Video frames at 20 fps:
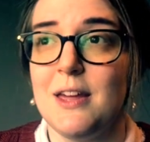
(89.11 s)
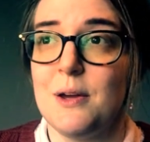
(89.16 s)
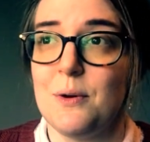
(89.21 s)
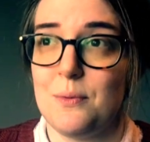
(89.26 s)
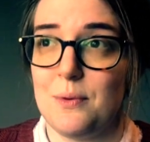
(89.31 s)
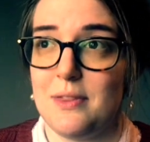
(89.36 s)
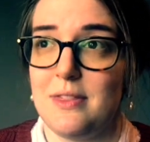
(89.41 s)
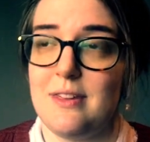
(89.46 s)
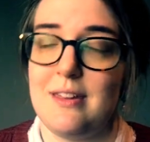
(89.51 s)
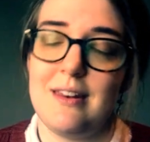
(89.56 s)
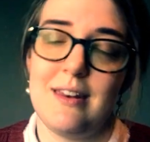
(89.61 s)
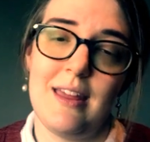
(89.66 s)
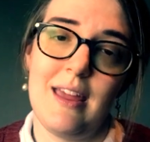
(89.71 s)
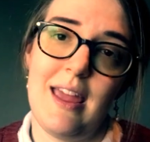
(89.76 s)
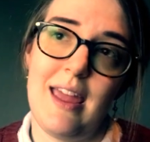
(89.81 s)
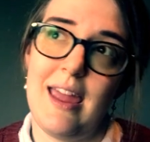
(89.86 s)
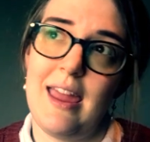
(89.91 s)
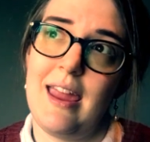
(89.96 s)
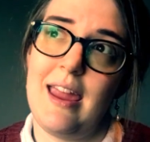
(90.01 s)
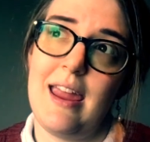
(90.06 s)
within
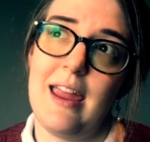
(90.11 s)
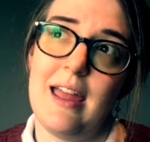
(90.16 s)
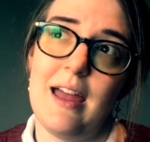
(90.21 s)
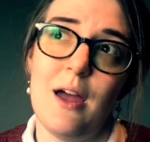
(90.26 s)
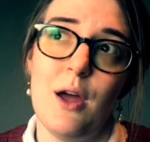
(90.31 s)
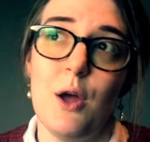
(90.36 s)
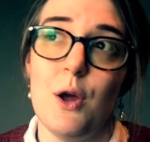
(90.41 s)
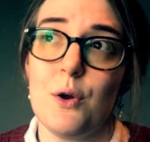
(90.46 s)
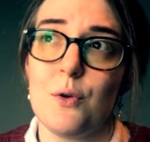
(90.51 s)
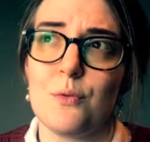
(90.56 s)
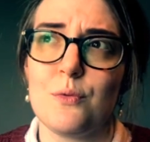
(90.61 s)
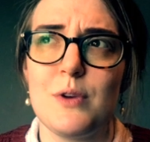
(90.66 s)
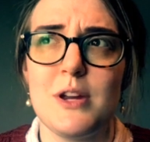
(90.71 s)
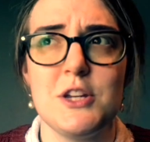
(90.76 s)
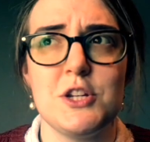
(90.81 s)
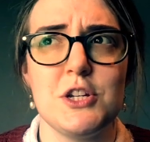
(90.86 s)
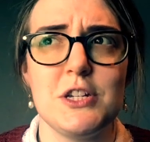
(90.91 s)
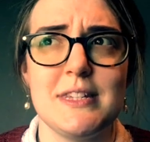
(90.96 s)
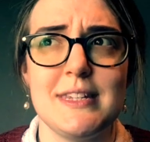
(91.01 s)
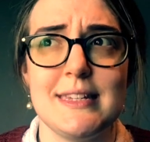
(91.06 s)
a
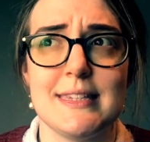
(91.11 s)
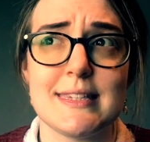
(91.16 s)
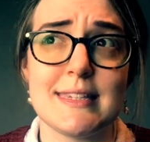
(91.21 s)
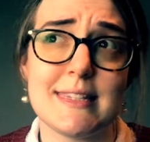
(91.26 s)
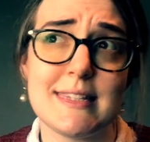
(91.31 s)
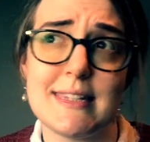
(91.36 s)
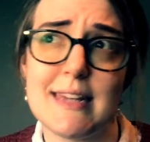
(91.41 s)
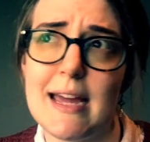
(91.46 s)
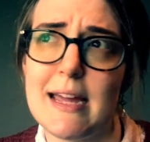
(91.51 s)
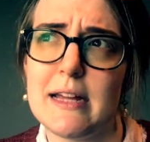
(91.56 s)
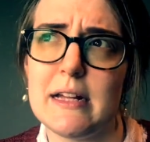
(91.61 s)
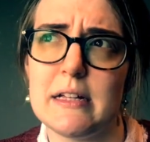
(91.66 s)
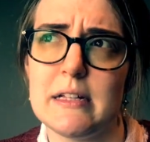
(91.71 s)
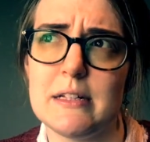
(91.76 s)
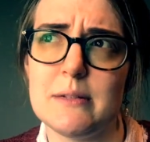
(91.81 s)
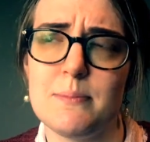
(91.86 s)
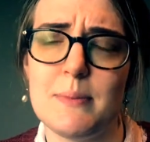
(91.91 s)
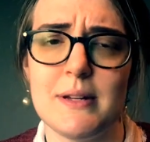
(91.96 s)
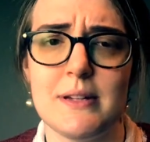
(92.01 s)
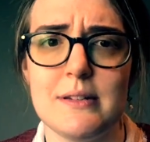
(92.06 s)
Regency
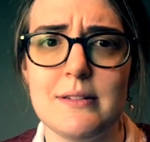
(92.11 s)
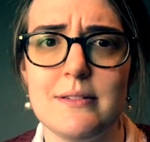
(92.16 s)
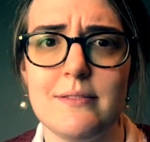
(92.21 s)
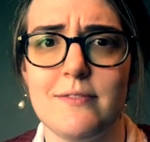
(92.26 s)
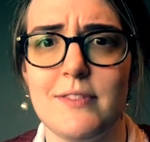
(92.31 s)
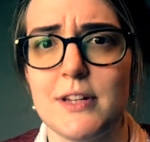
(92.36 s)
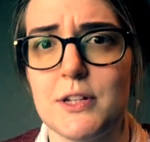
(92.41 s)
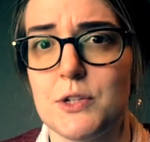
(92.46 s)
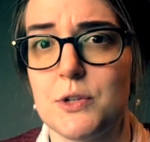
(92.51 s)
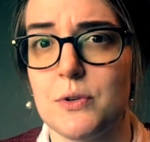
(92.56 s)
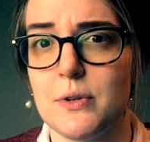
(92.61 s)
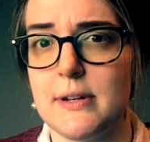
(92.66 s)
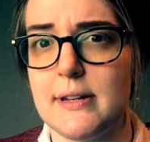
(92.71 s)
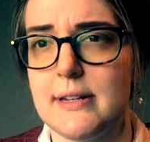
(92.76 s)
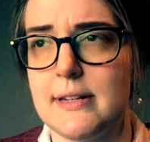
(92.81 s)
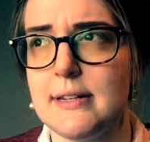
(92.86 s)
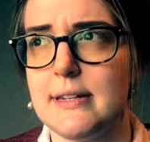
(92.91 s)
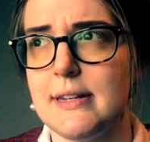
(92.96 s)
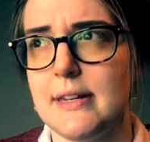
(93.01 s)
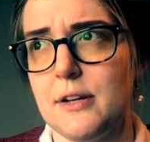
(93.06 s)
style but
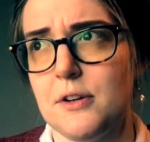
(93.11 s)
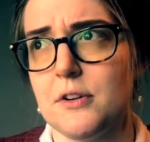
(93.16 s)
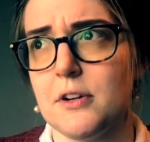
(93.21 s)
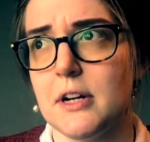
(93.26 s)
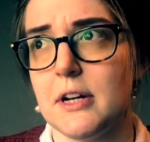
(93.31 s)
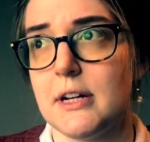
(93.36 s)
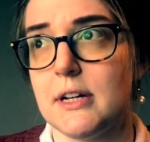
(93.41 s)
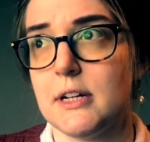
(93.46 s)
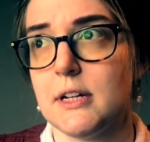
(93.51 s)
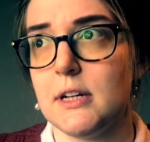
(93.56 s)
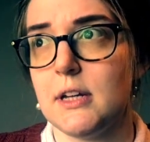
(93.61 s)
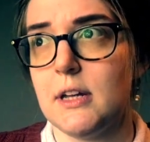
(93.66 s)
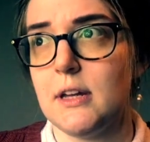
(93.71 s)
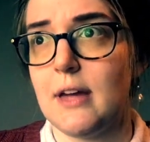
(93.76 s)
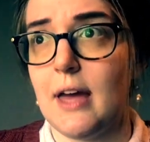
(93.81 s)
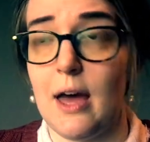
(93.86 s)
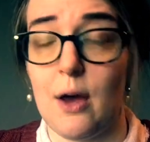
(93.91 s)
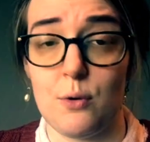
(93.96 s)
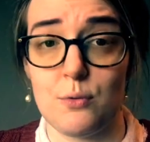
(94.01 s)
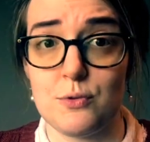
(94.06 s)
Victorian era
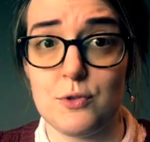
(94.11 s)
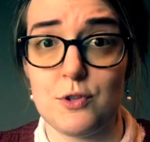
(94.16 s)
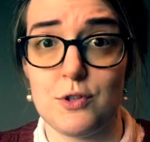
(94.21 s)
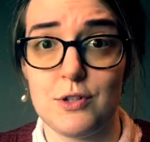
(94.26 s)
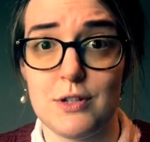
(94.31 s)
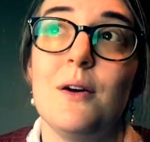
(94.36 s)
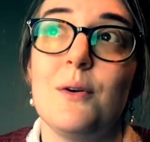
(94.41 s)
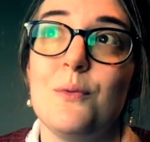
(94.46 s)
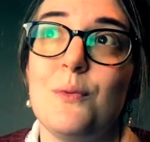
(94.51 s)
house.